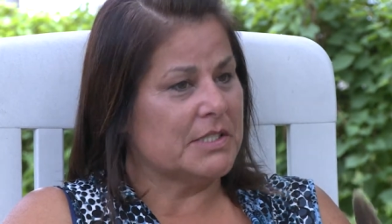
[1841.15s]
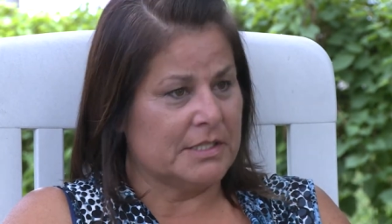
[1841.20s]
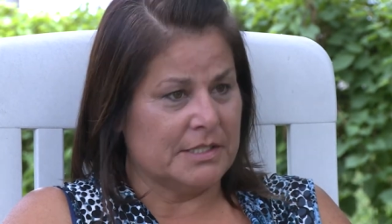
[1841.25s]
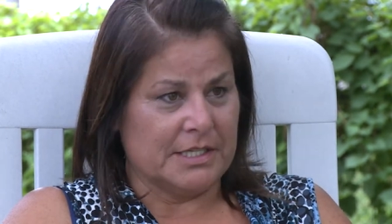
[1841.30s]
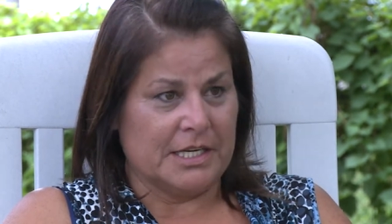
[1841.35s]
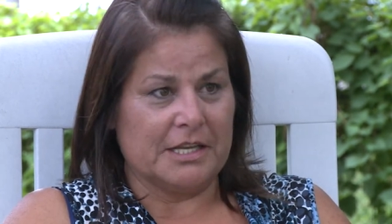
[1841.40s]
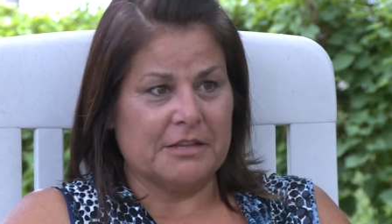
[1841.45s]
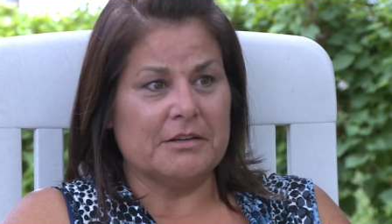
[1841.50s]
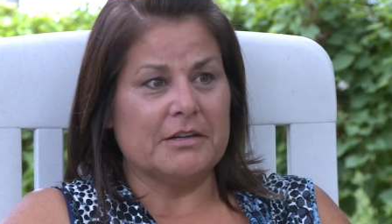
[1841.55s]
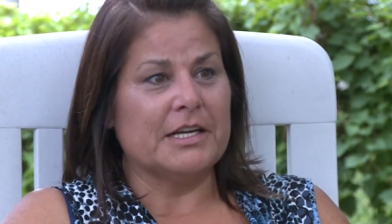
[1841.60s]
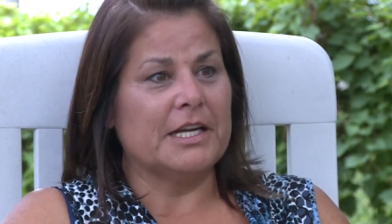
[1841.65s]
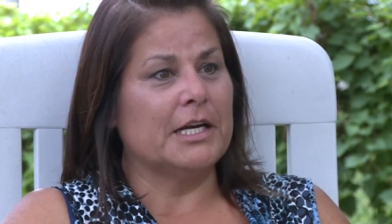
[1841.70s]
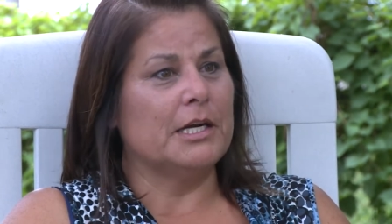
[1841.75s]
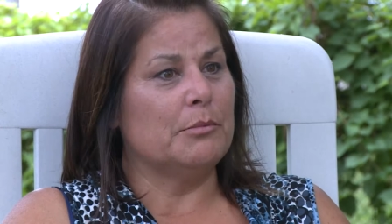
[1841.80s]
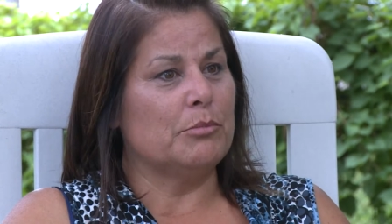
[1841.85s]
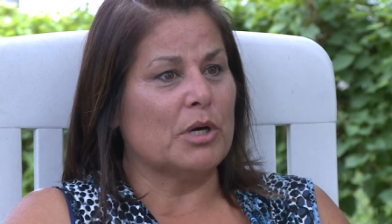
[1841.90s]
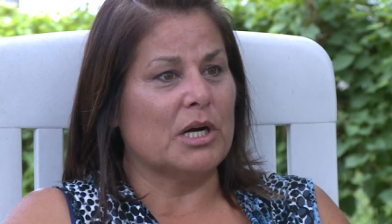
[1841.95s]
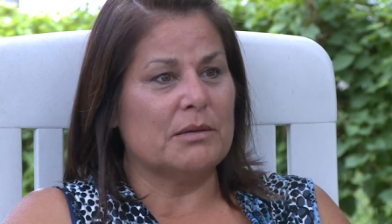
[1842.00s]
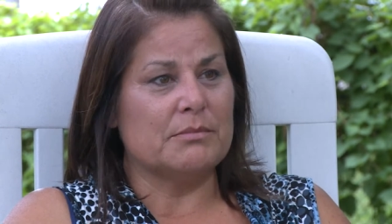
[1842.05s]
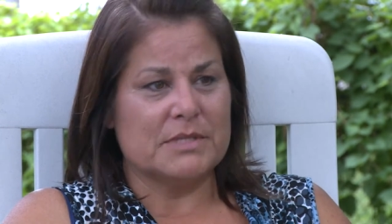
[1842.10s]
and the other lady
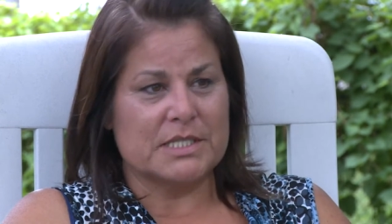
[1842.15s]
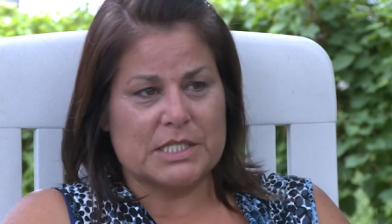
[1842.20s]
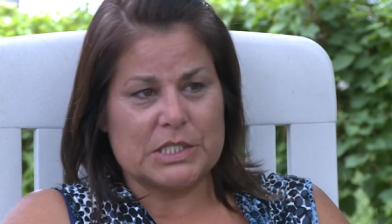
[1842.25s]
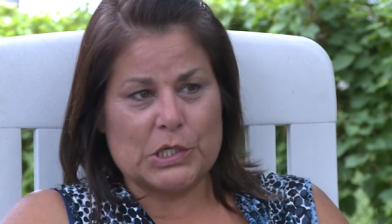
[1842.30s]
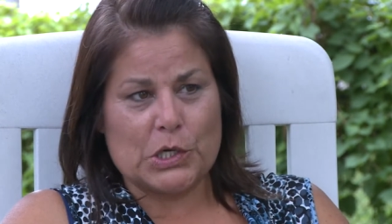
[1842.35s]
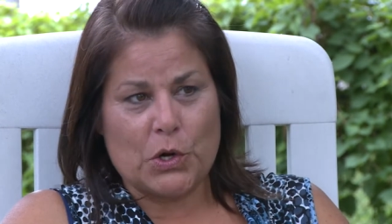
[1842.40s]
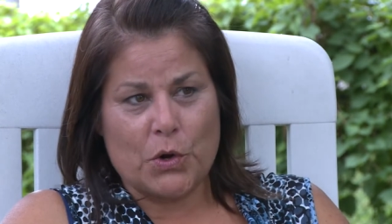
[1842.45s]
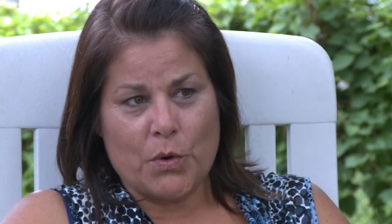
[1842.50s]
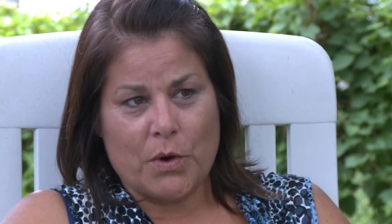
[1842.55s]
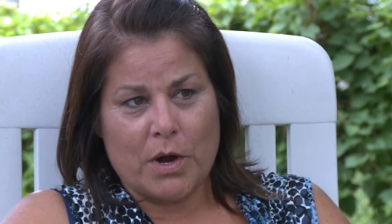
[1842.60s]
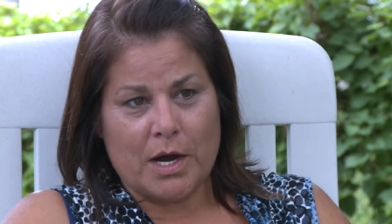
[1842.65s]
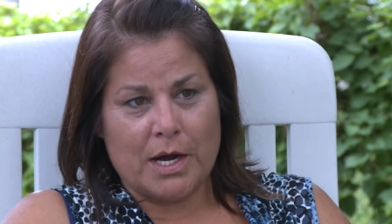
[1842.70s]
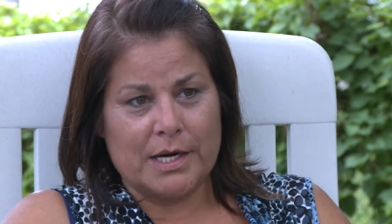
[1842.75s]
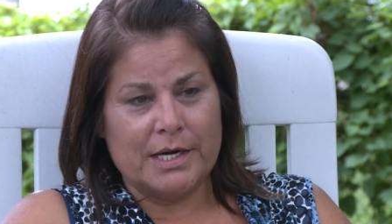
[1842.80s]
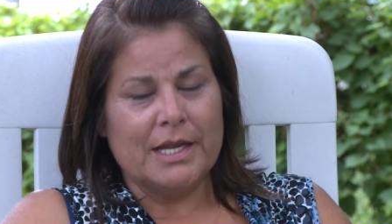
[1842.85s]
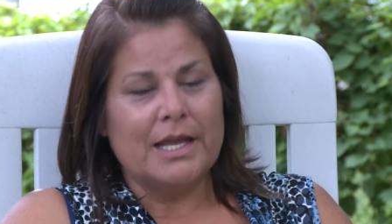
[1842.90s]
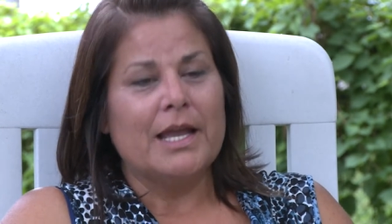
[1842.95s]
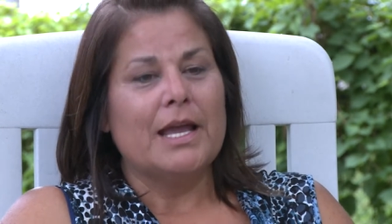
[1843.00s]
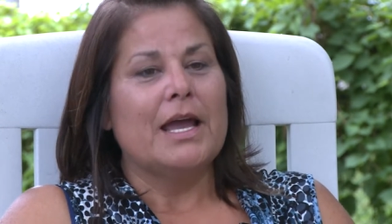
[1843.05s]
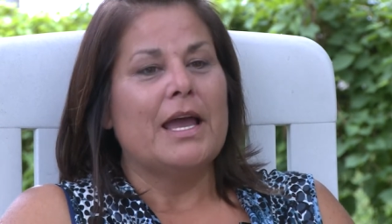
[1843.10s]
promised to go on,
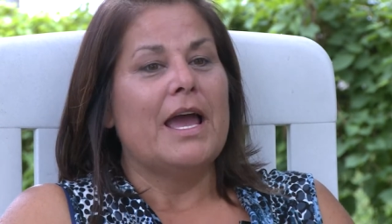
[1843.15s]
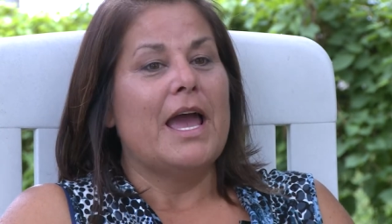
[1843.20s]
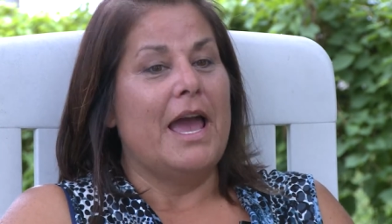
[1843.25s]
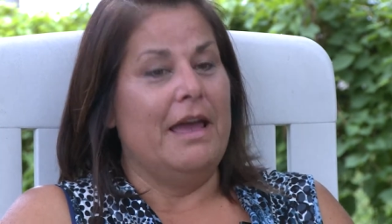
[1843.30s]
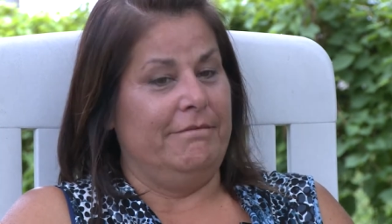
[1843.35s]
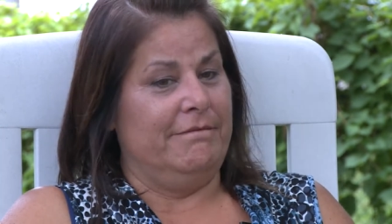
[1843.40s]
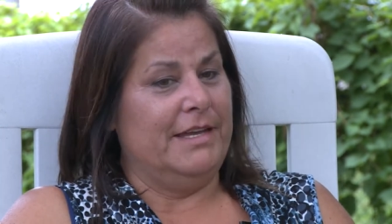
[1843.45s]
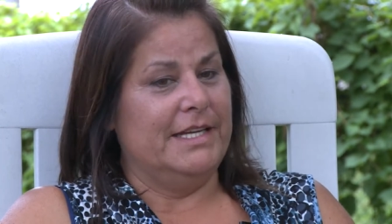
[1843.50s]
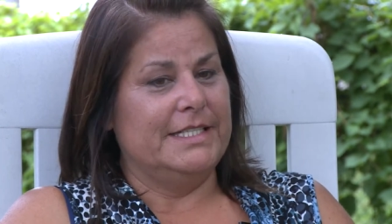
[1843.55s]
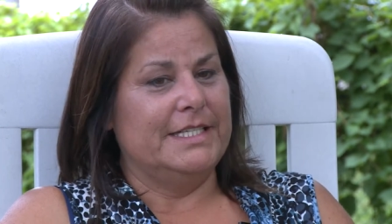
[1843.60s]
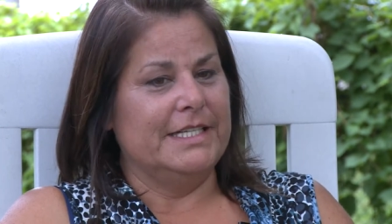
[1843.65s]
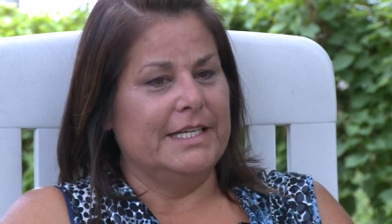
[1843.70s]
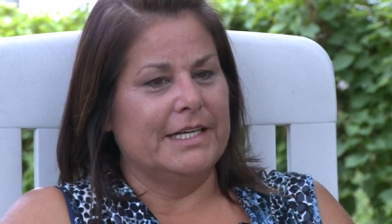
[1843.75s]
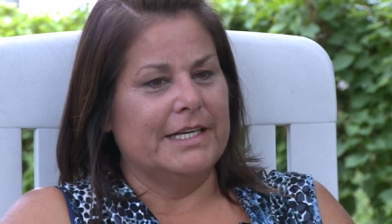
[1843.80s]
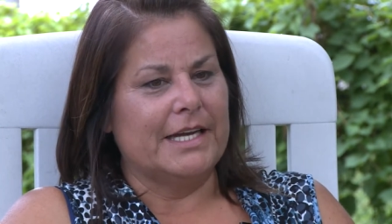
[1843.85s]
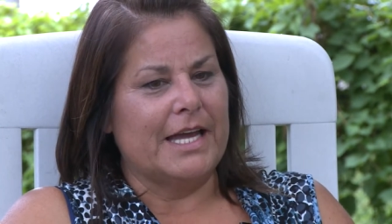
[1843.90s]
and they did.